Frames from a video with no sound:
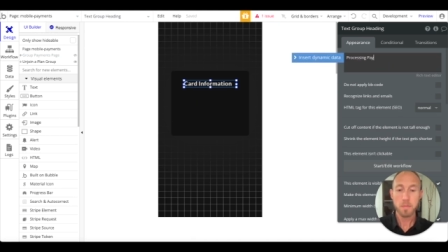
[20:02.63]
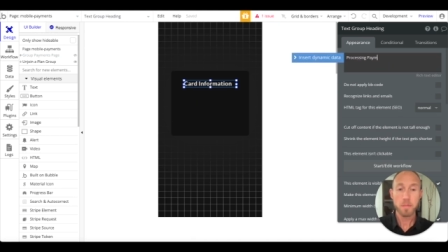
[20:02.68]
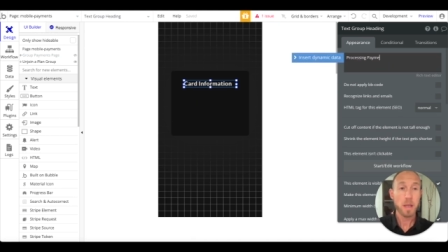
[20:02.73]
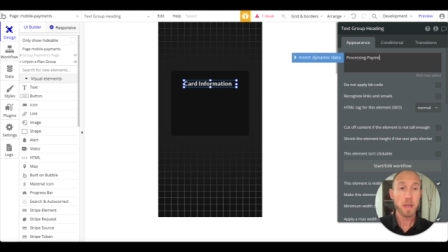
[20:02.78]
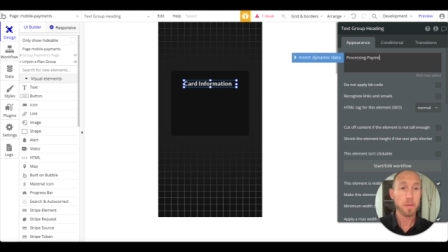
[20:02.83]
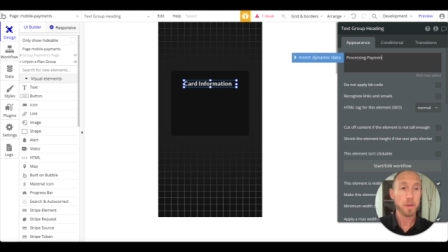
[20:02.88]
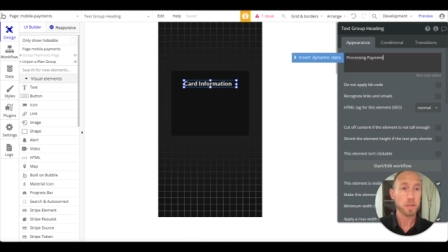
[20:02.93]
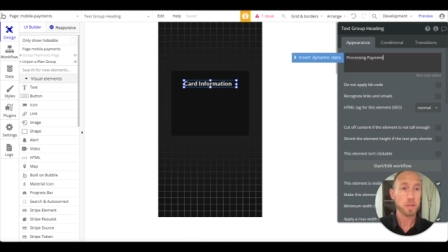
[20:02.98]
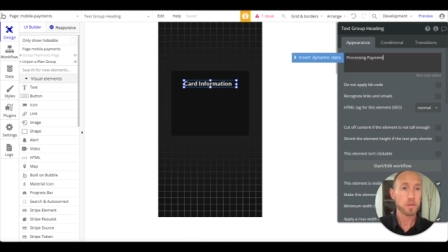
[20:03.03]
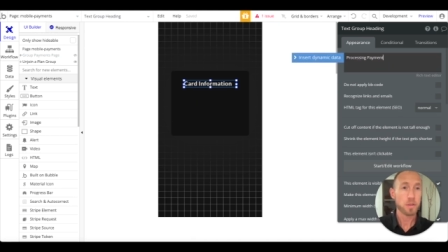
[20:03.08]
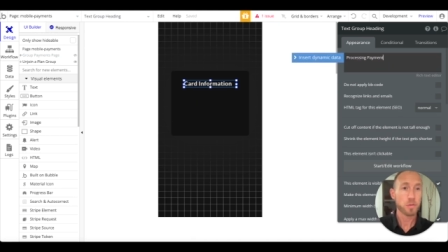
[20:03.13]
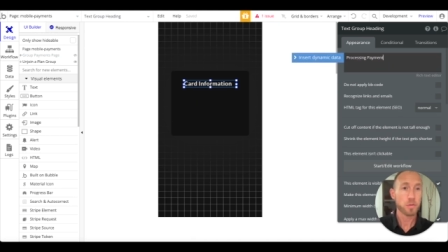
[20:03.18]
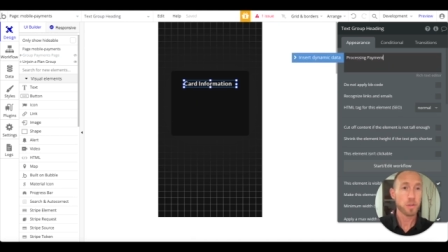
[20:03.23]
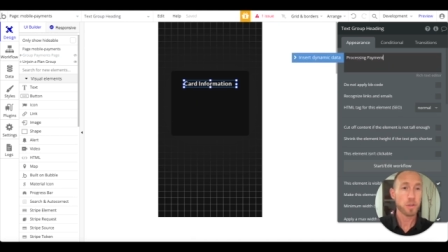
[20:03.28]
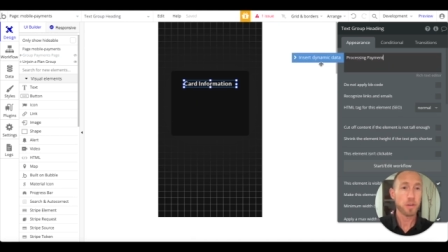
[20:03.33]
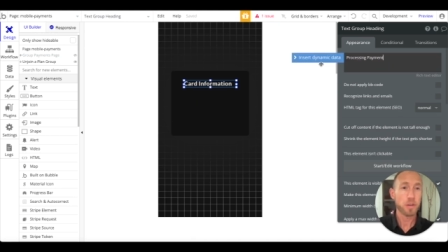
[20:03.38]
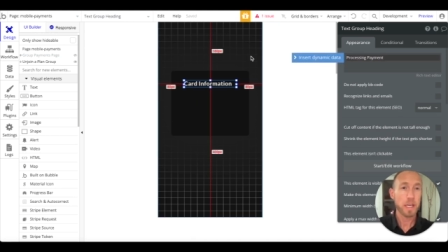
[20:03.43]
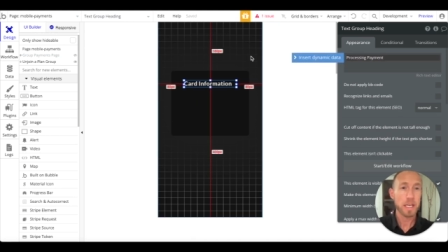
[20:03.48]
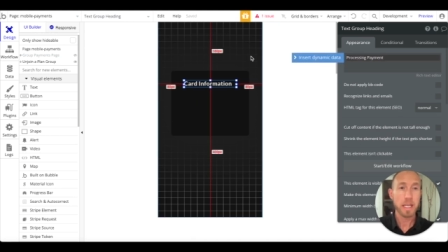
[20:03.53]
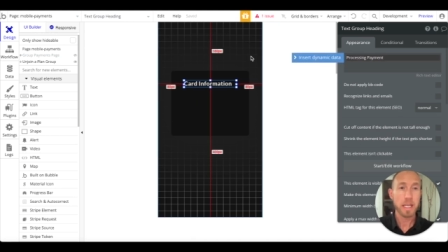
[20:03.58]
payment. So we're
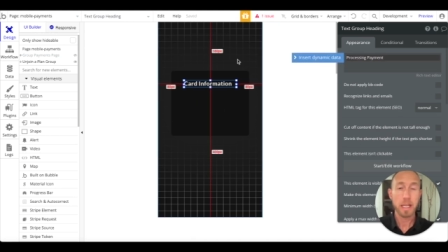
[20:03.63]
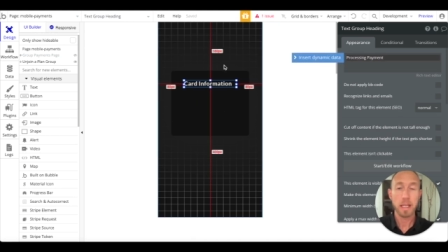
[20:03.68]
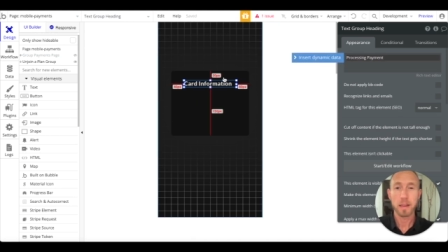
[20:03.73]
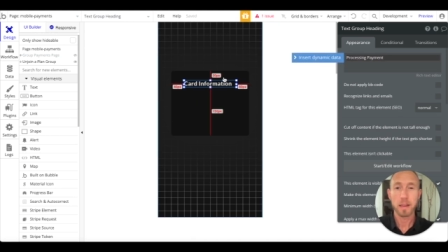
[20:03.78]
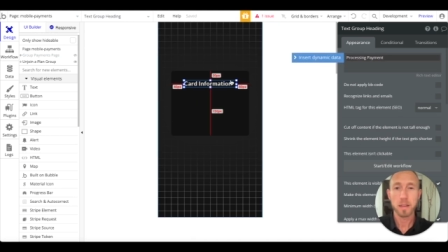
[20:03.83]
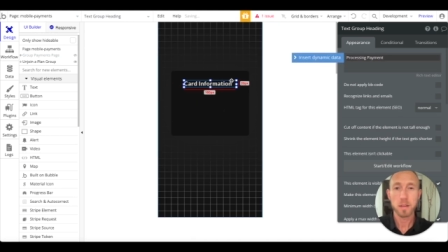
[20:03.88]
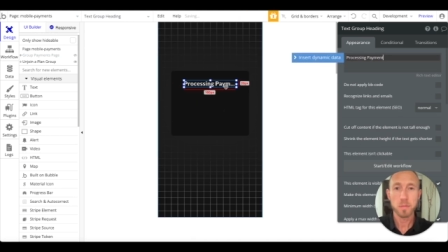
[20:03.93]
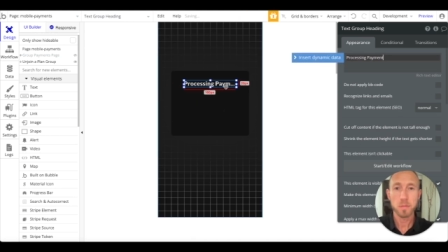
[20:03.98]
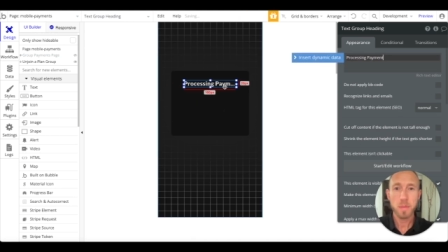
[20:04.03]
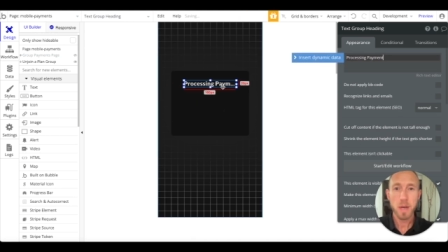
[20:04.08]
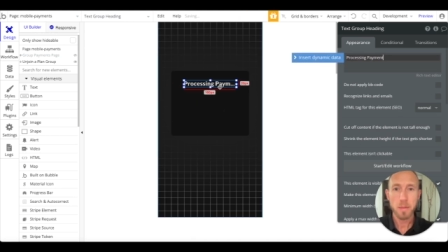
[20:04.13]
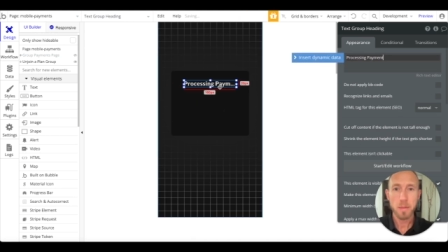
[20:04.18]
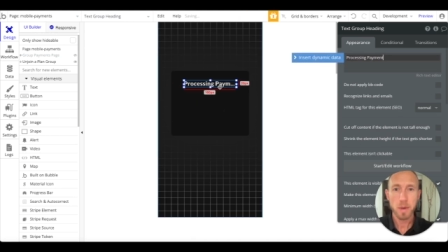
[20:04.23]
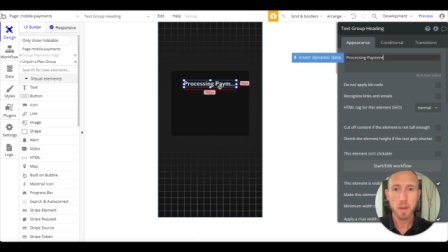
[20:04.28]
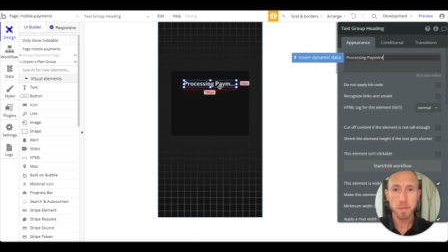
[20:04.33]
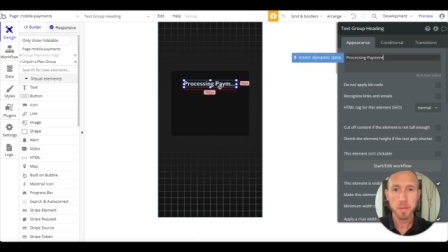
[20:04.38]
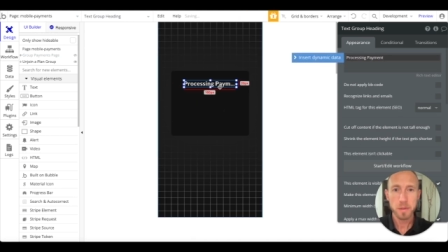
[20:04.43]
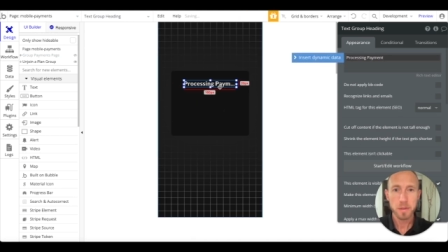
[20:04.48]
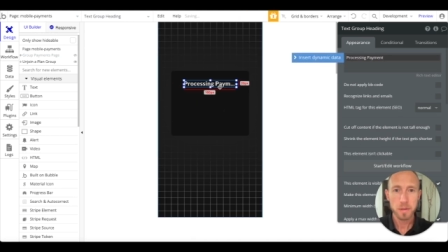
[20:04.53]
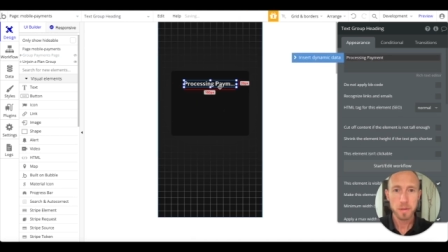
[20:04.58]
creating a little pop-up